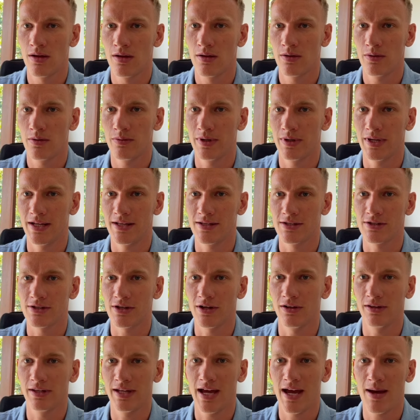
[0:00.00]
we
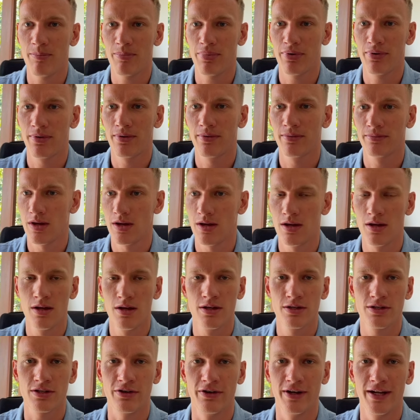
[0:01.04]
install the app.
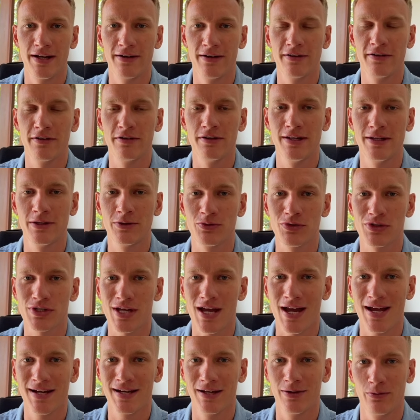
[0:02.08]
So here you need to
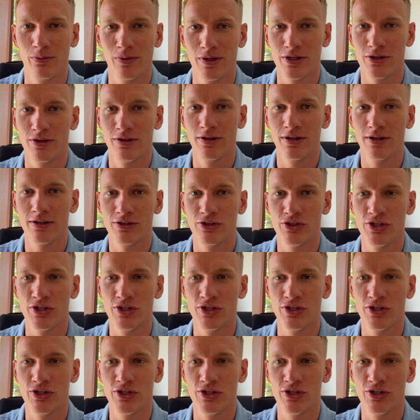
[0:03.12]
sign in with the